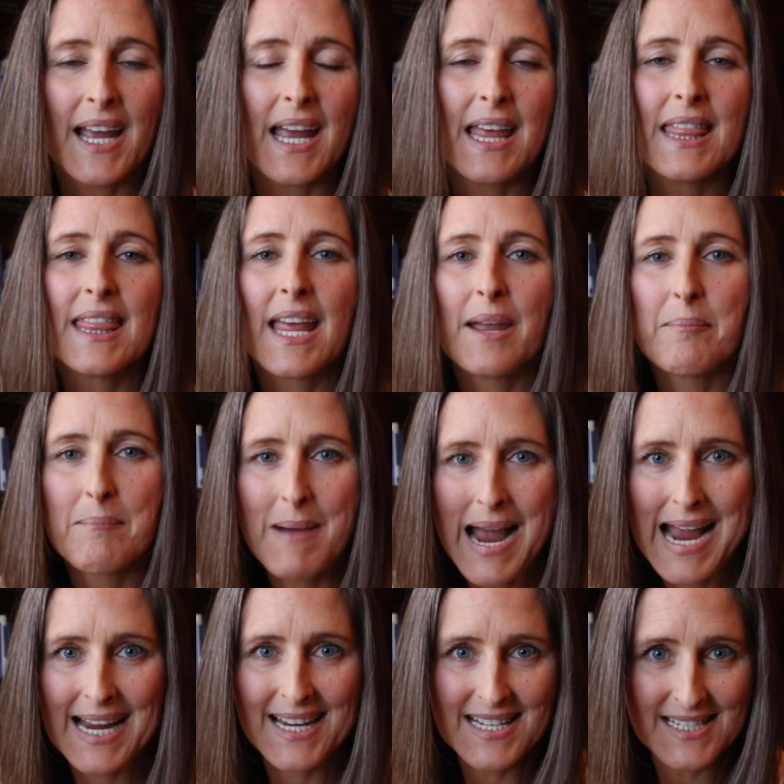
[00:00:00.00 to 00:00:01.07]
and they
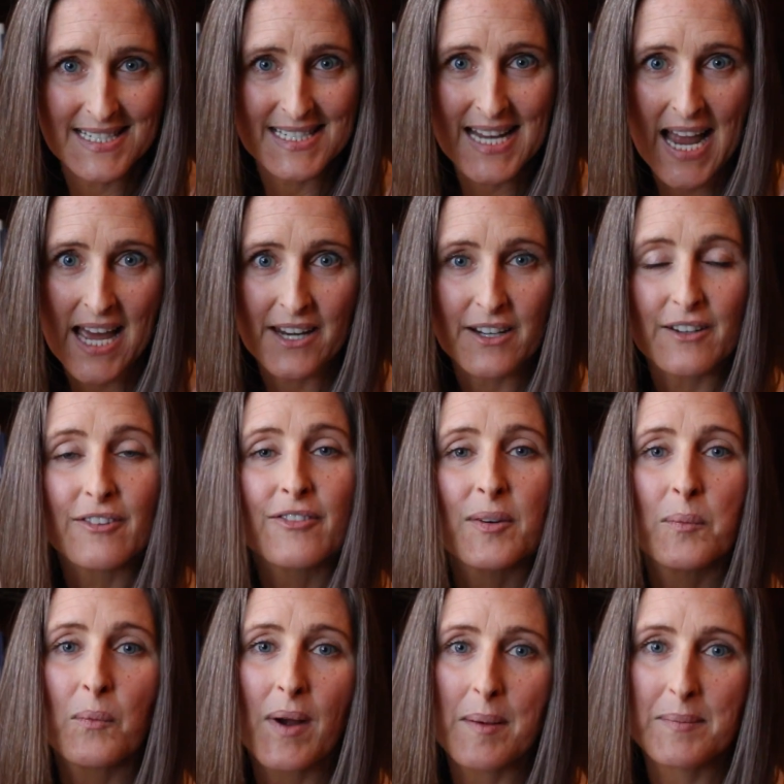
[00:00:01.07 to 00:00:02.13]
mine data
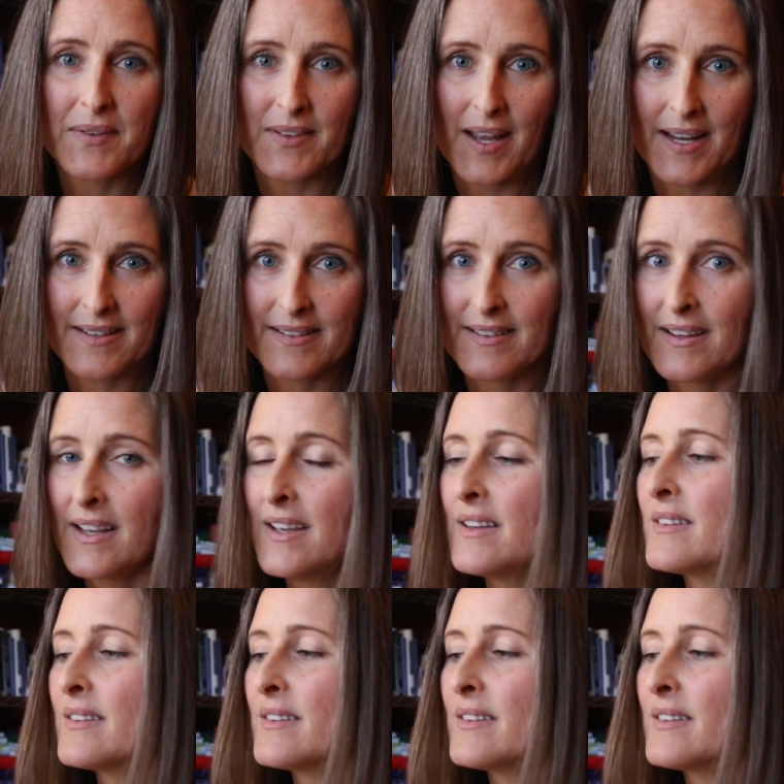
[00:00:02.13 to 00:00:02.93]
from websites.